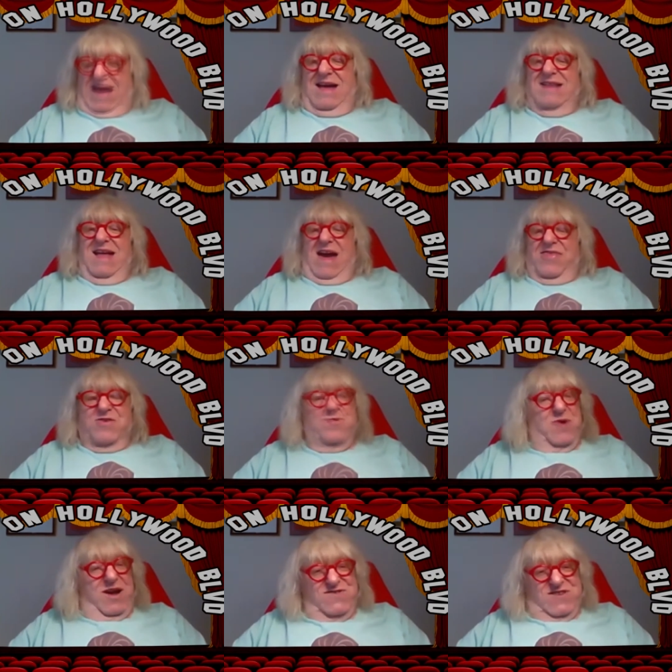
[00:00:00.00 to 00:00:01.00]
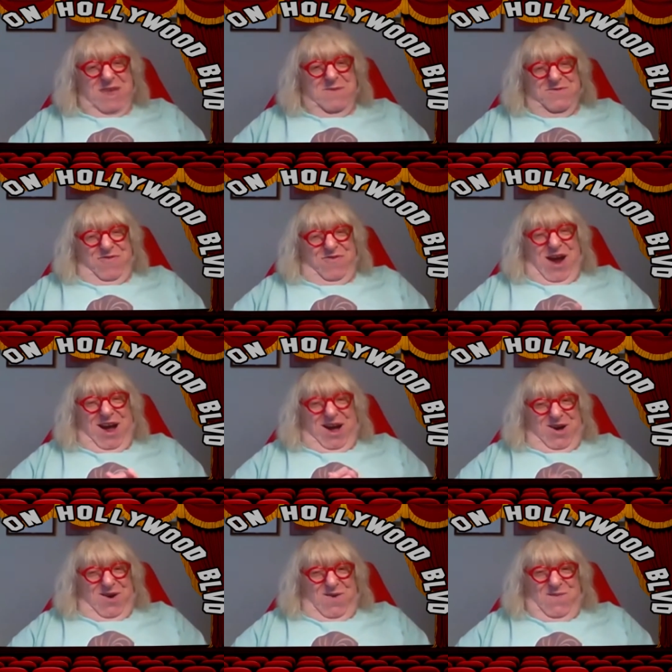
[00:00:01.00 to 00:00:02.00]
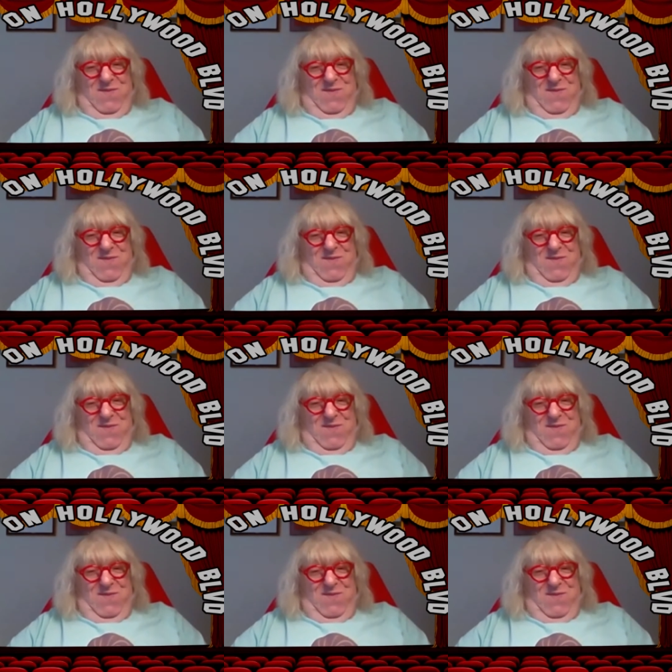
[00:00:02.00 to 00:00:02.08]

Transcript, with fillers: Anne Hathaway and James Franco,